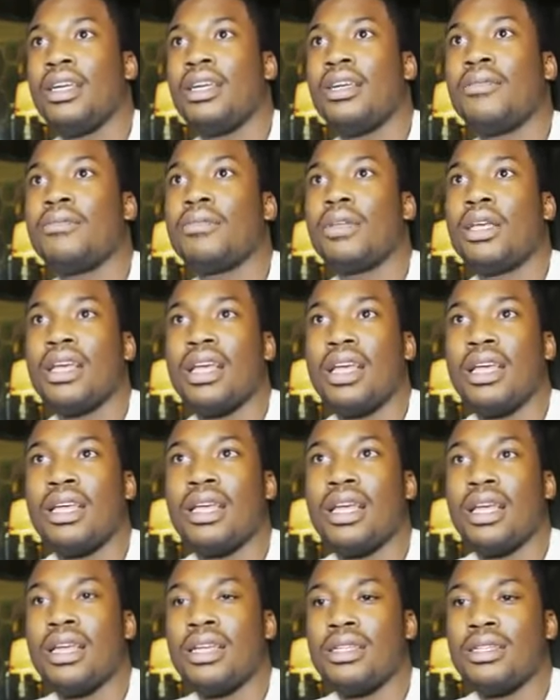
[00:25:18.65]
And
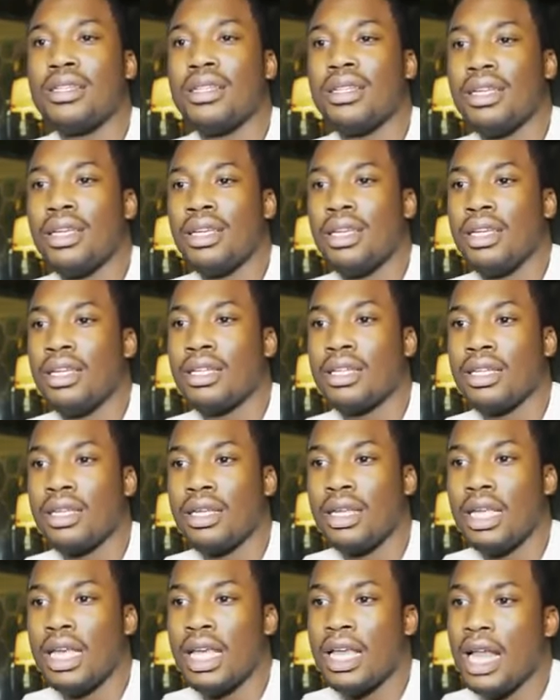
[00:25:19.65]
and and and,
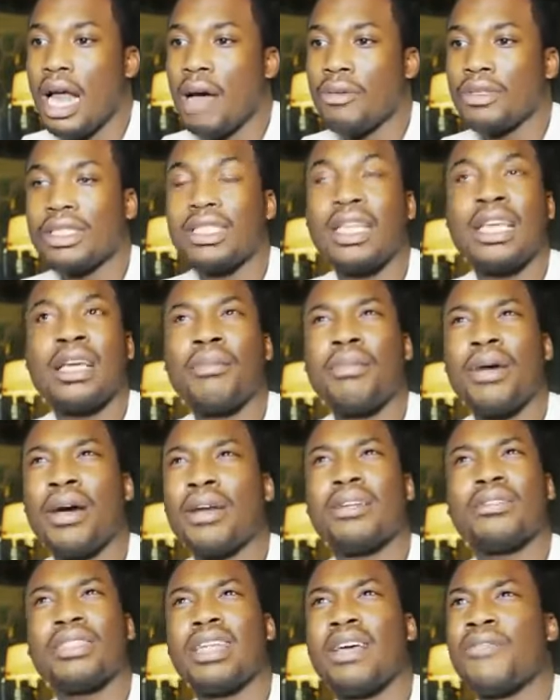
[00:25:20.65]
and I was thinking
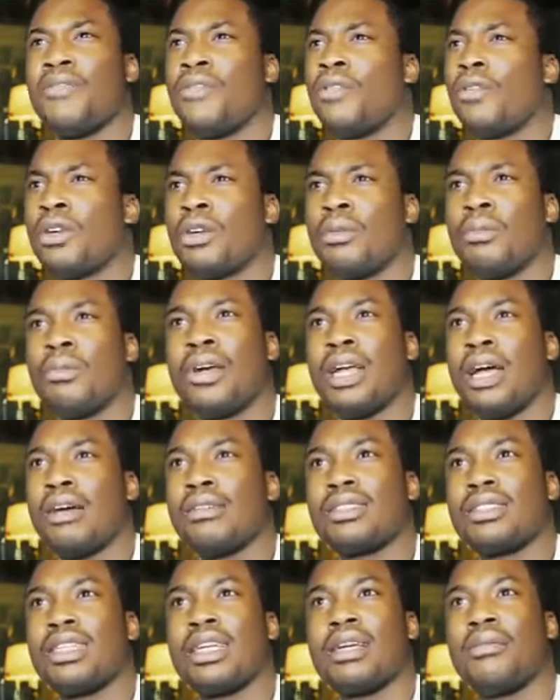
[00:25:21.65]
about it. It was like four in the morning.
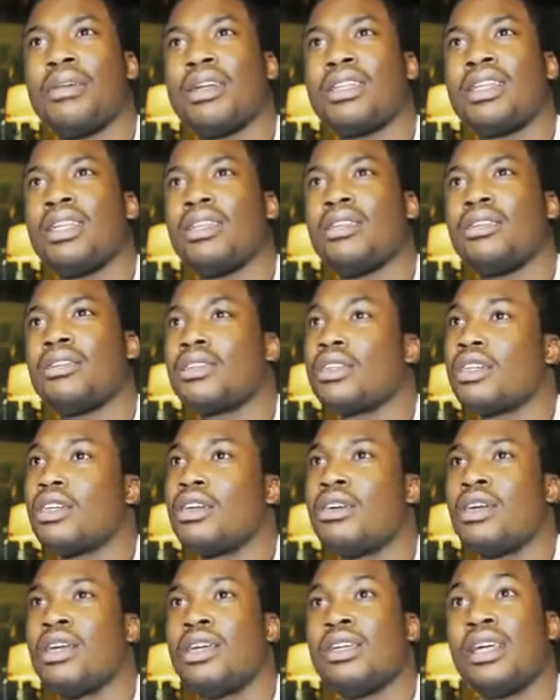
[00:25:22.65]
I was thinking about that little
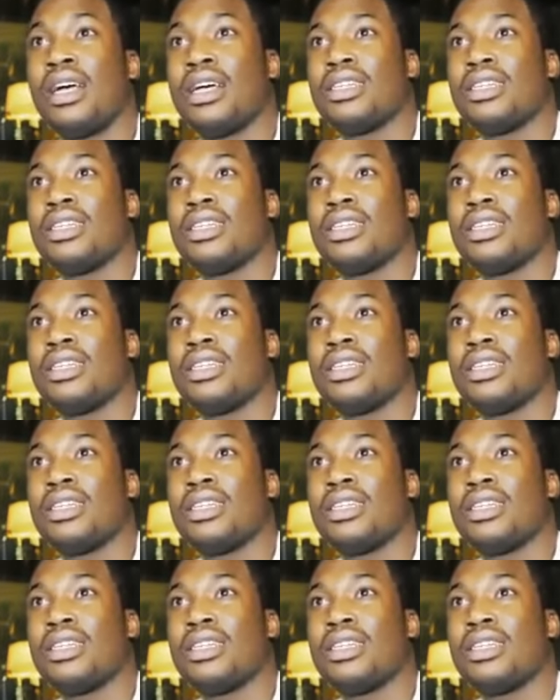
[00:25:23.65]
girl.